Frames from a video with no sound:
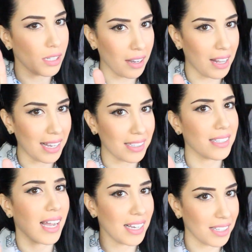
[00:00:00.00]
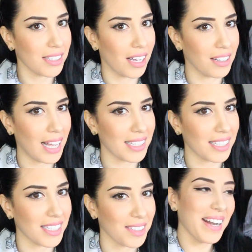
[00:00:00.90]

Sunglasses, guys, sunglasses.